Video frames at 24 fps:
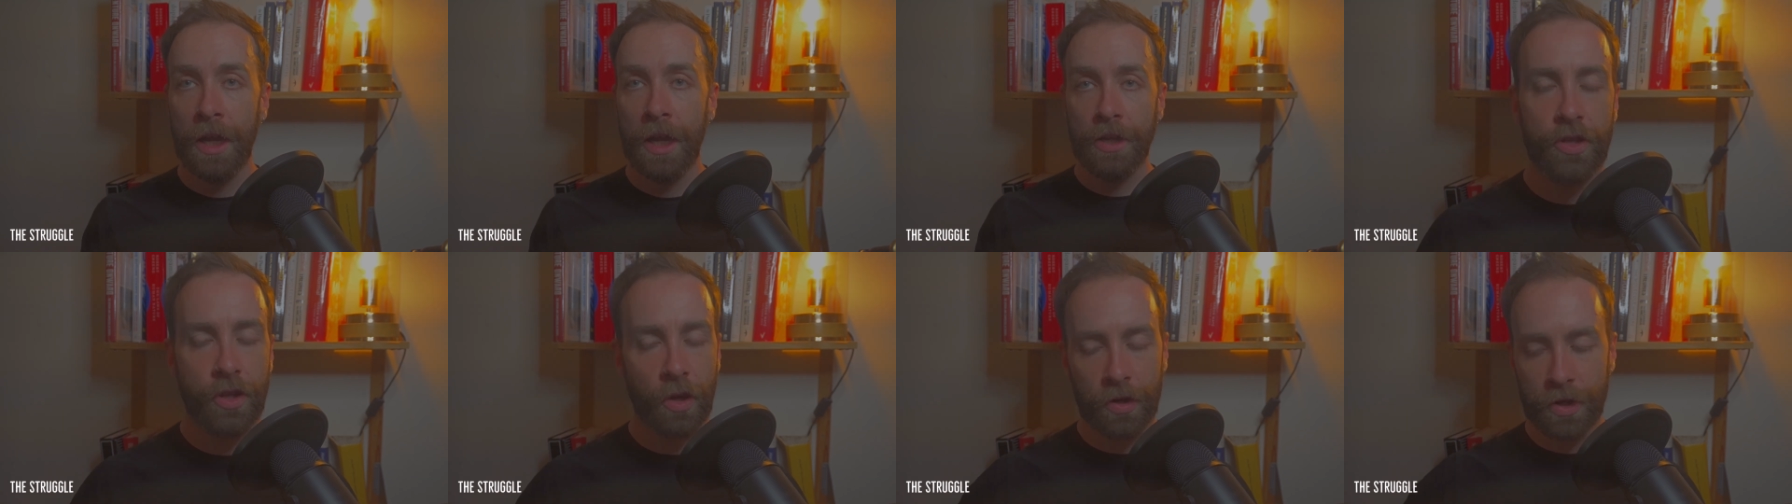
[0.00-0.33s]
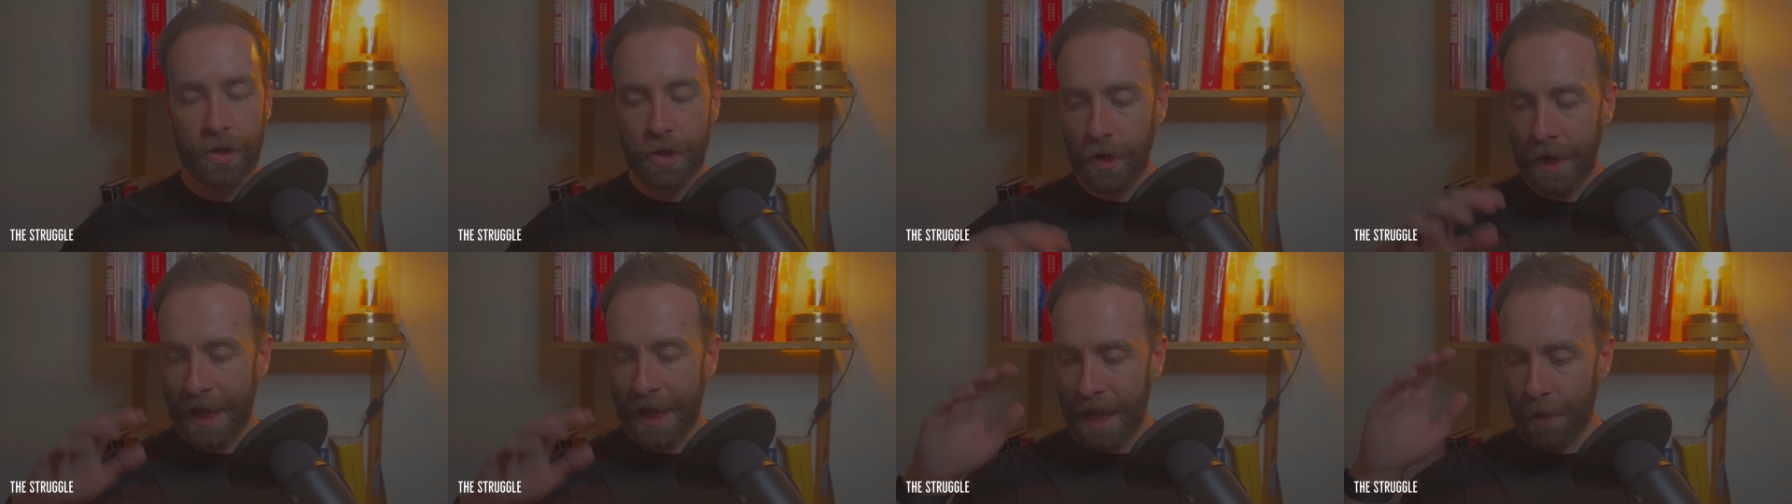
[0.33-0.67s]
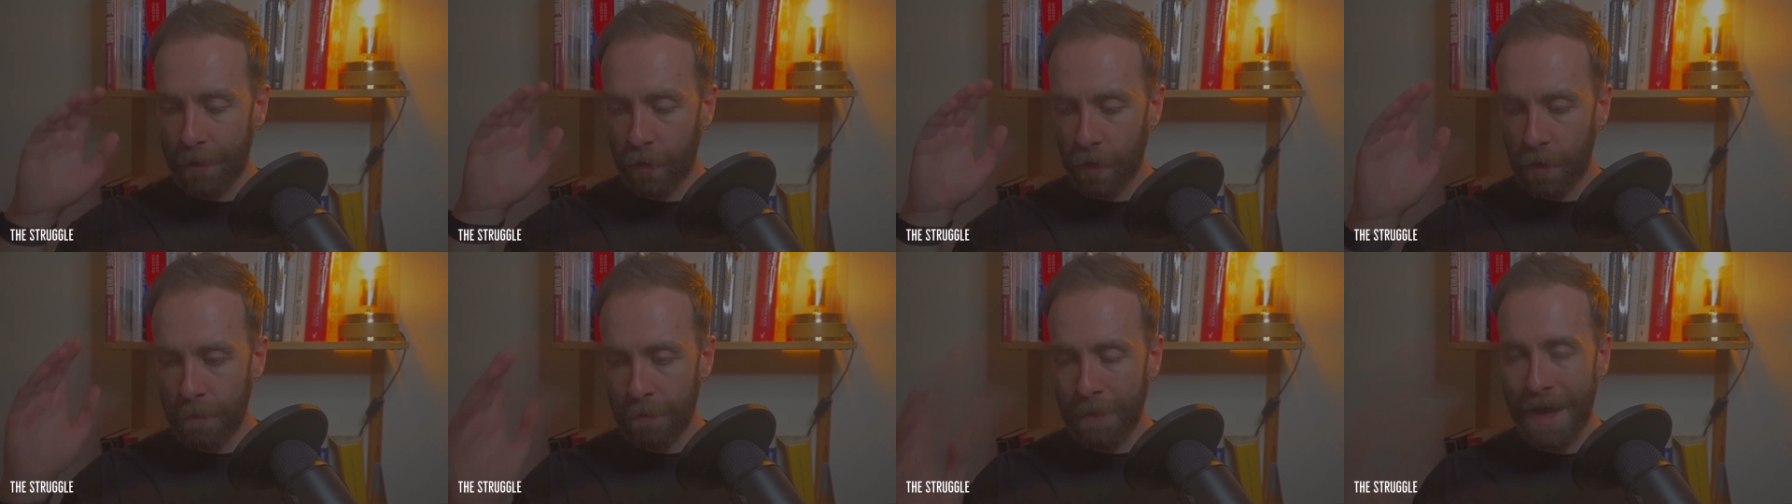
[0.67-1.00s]
Dr.
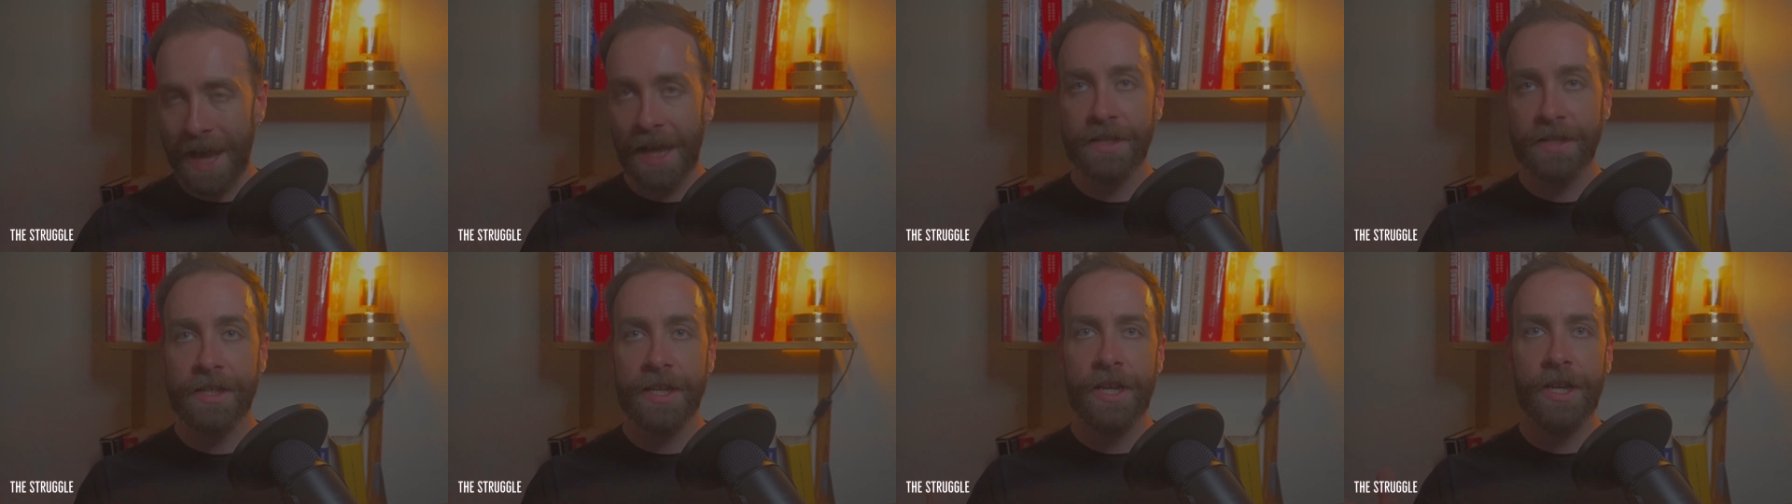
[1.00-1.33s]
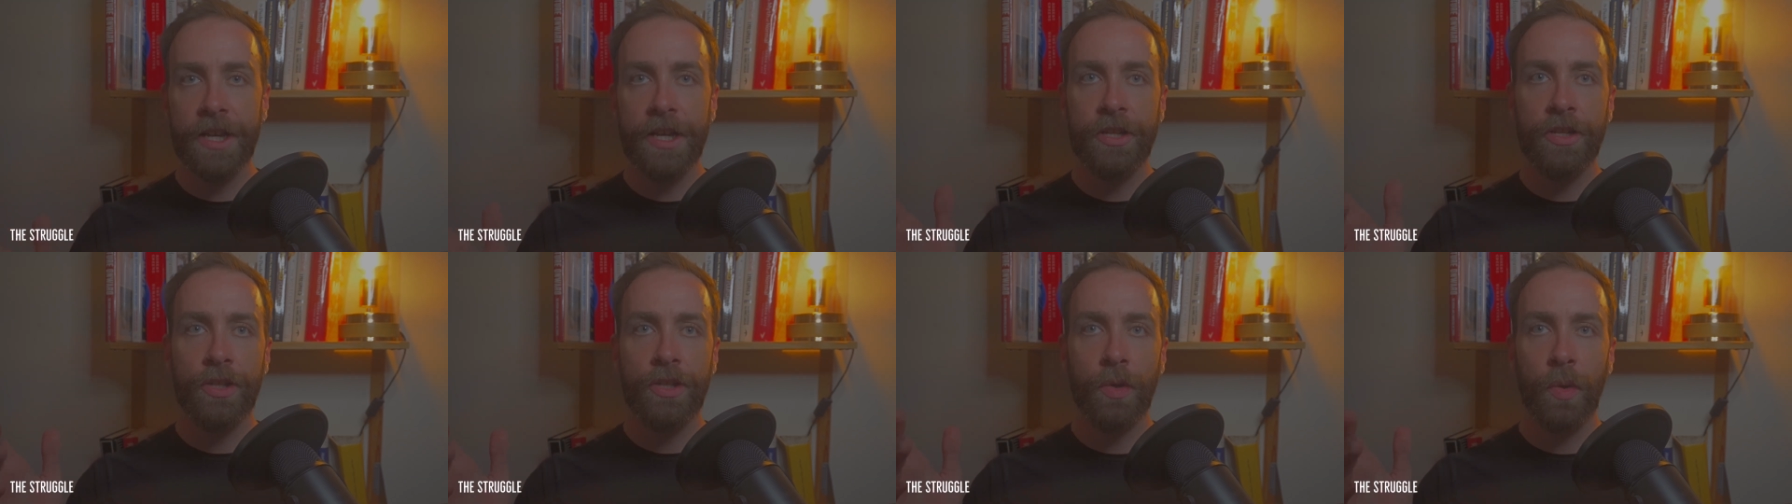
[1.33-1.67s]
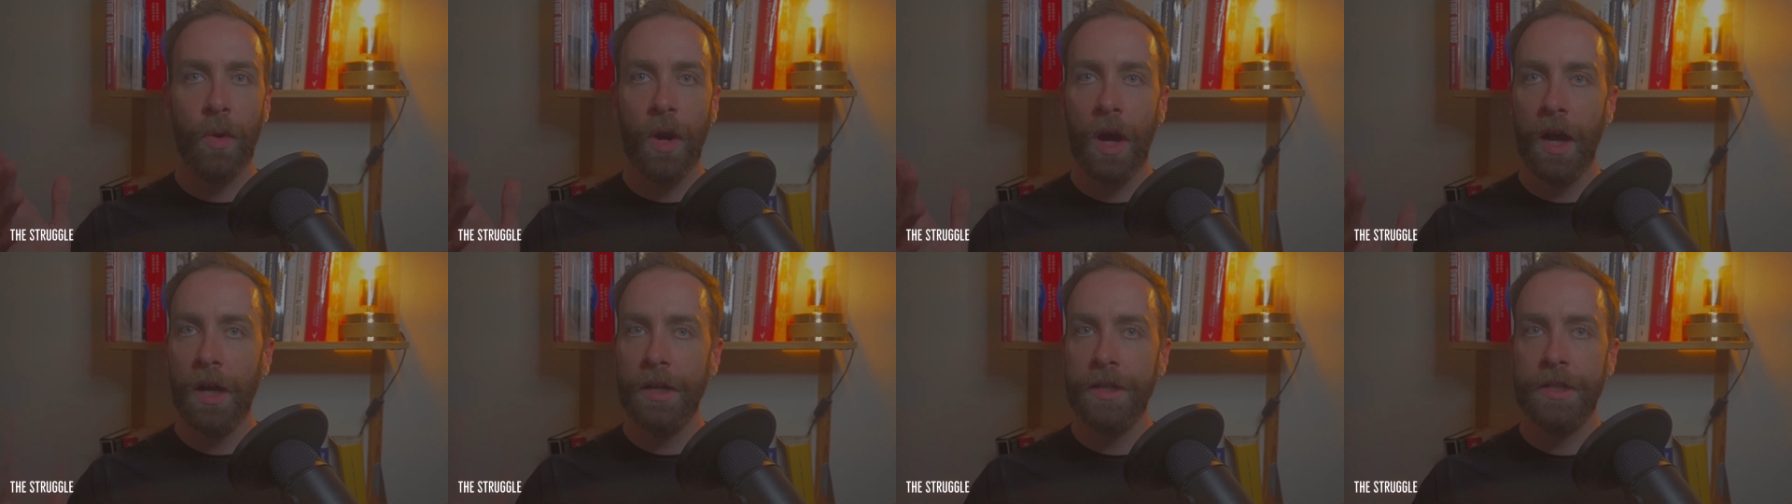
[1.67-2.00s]
Gabor Maté,
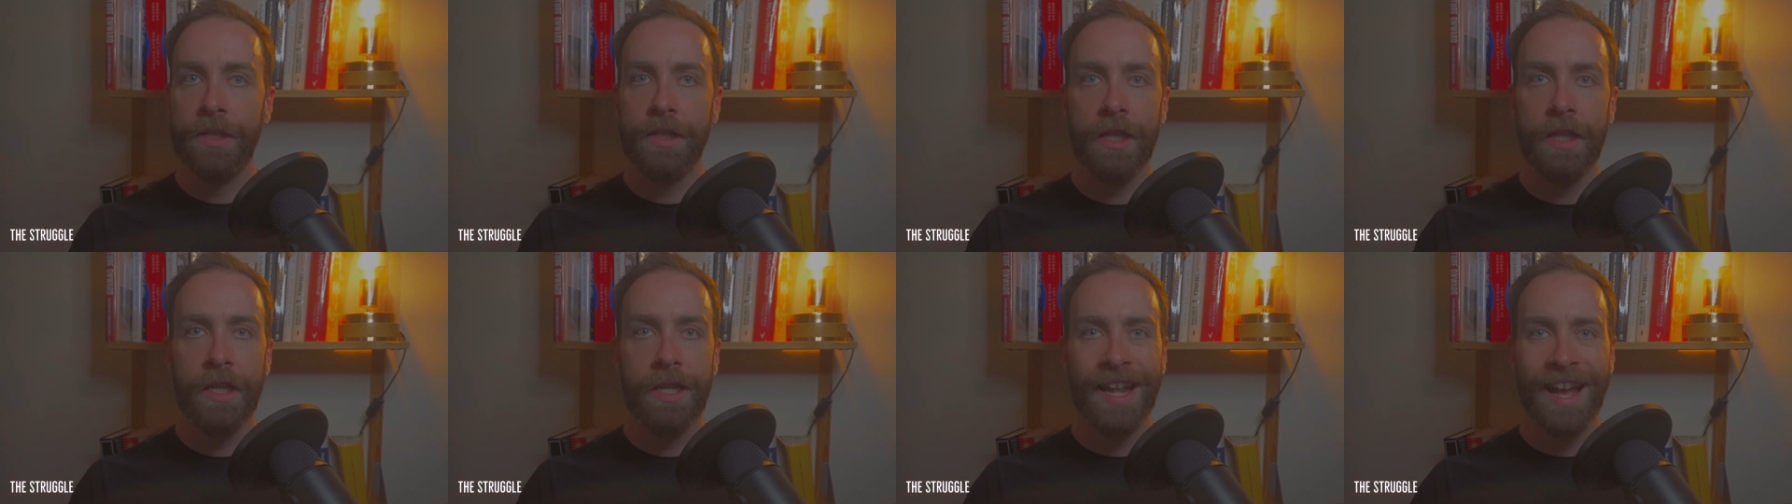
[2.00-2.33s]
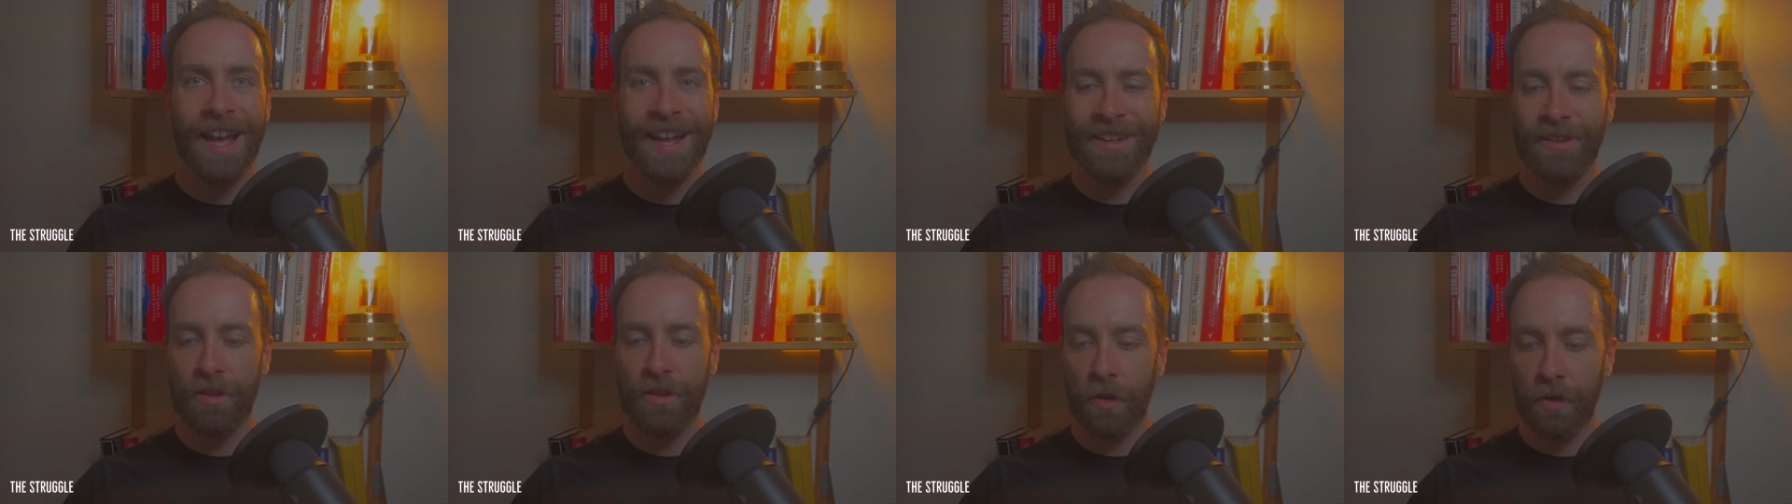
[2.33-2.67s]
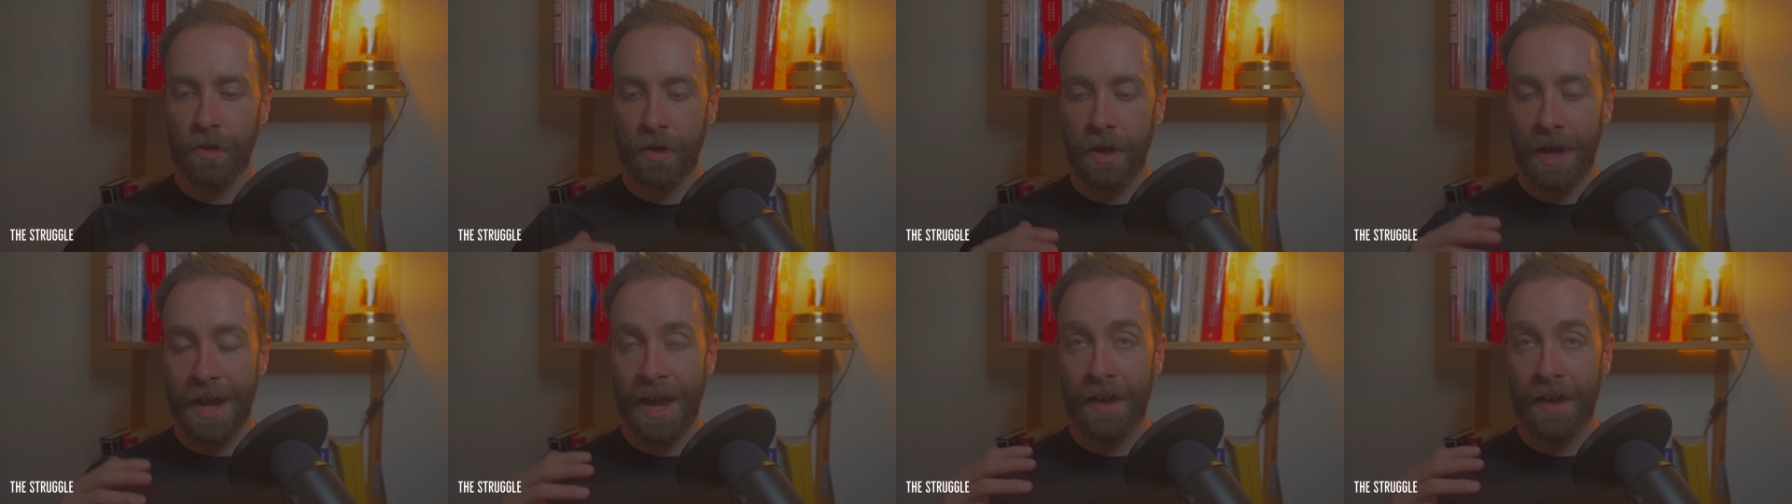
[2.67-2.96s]
Joe Hudson, and Dr.